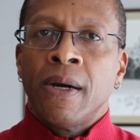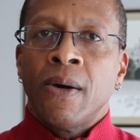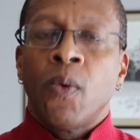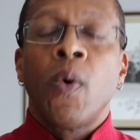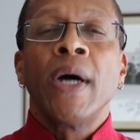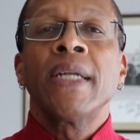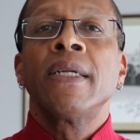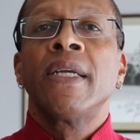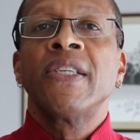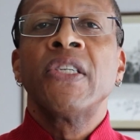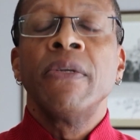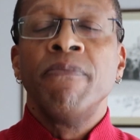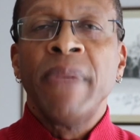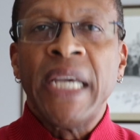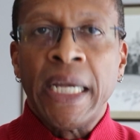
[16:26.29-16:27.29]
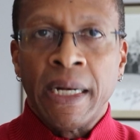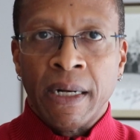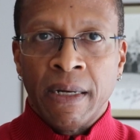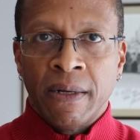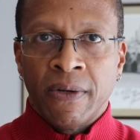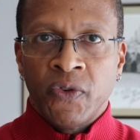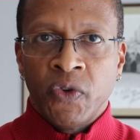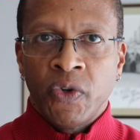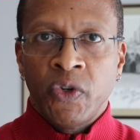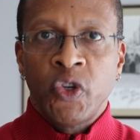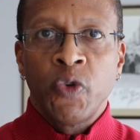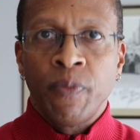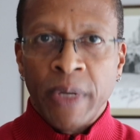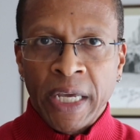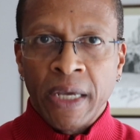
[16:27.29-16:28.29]
What does it mean
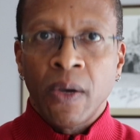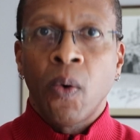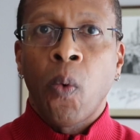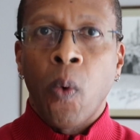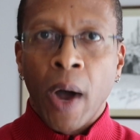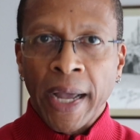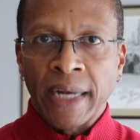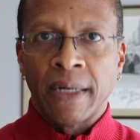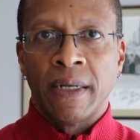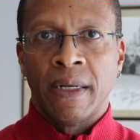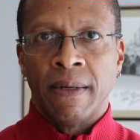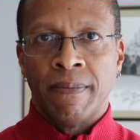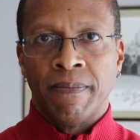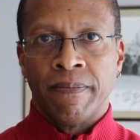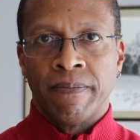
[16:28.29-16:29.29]
to be white?